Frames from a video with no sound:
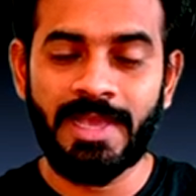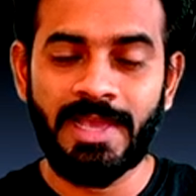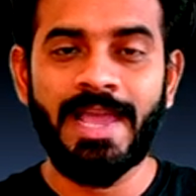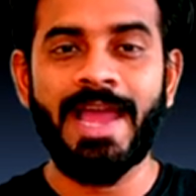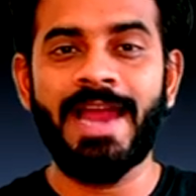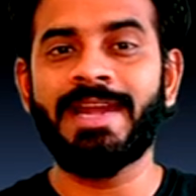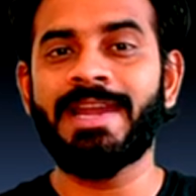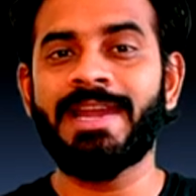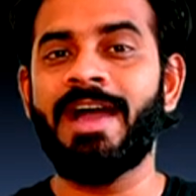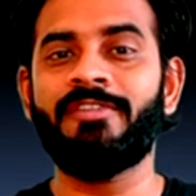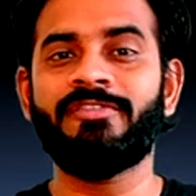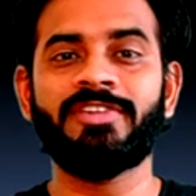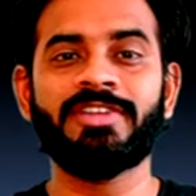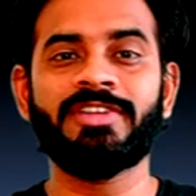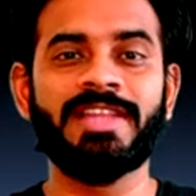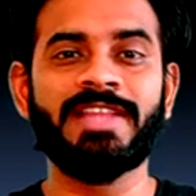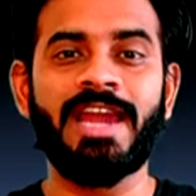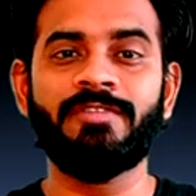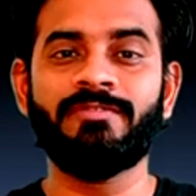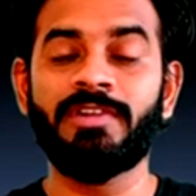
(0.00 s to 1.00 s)
and after
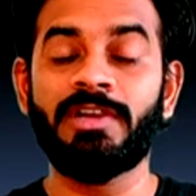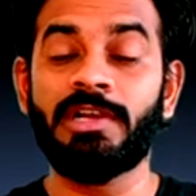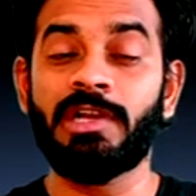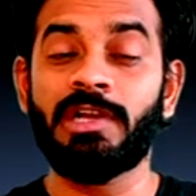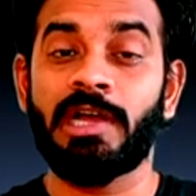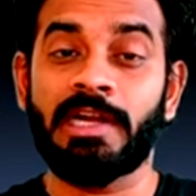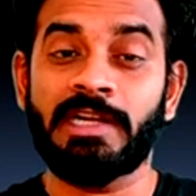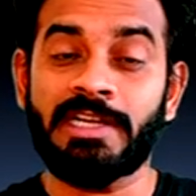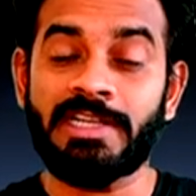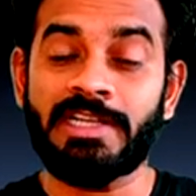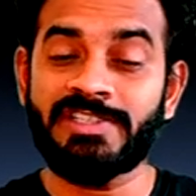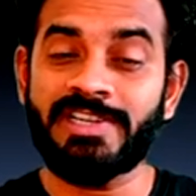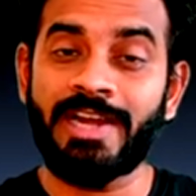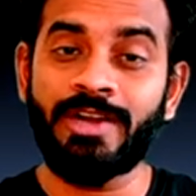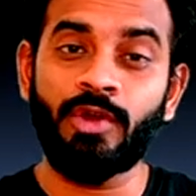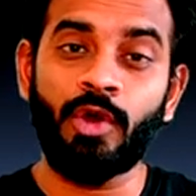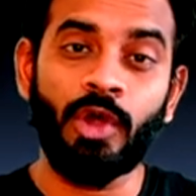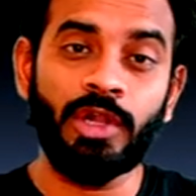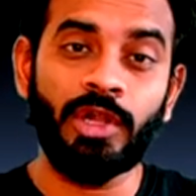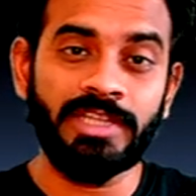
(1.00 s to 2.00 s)
that we'll understand
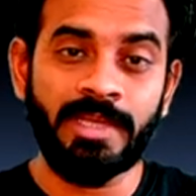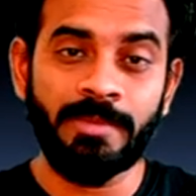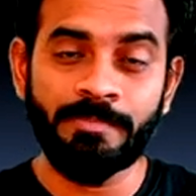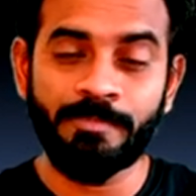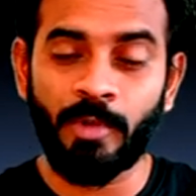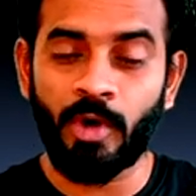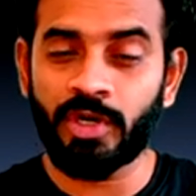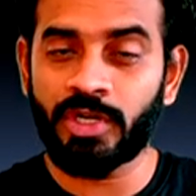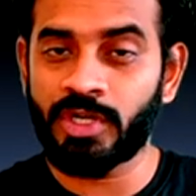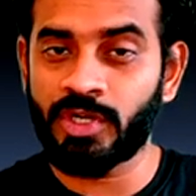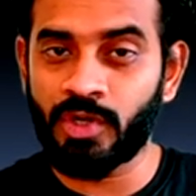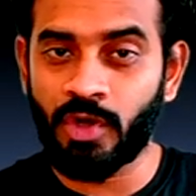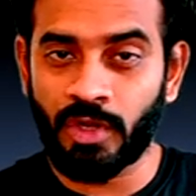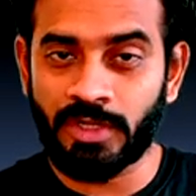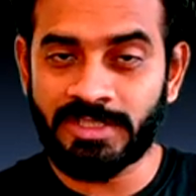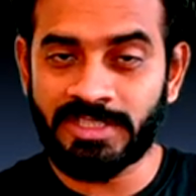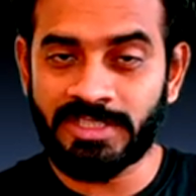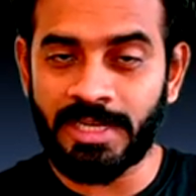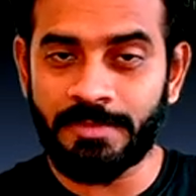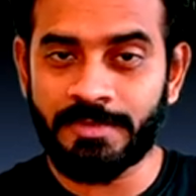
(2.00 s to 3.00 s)
all the important
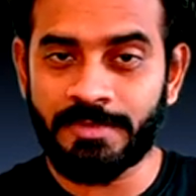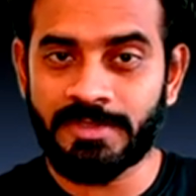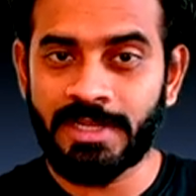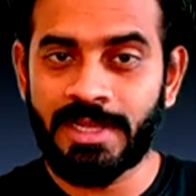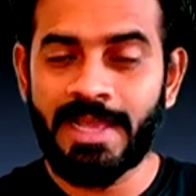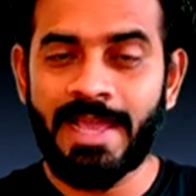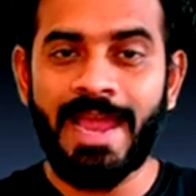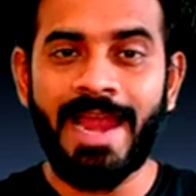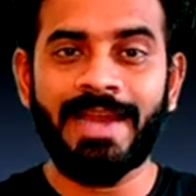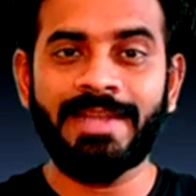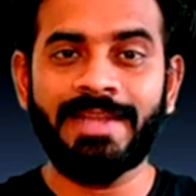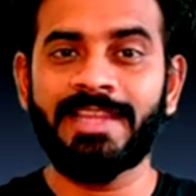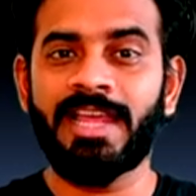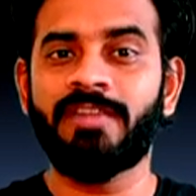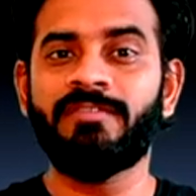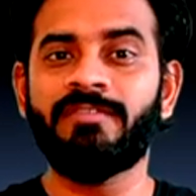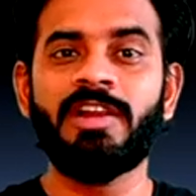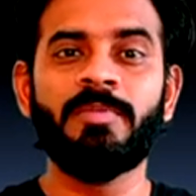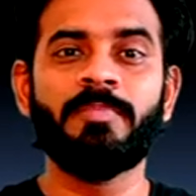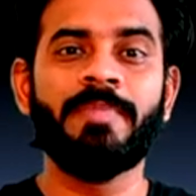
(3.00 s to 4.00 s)
concepts and then
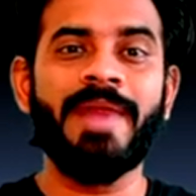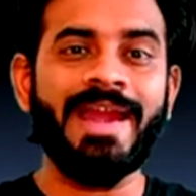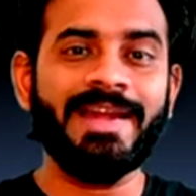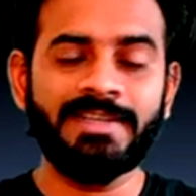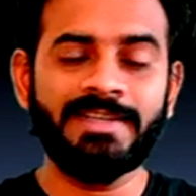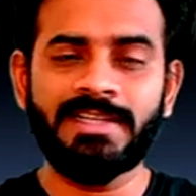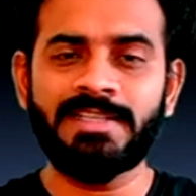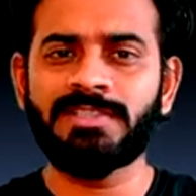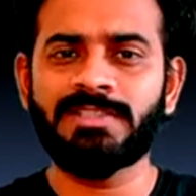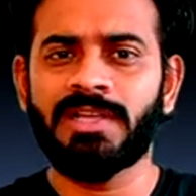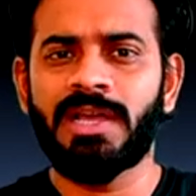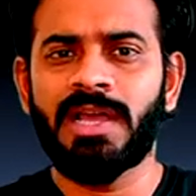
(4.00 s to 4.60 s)
we'll practice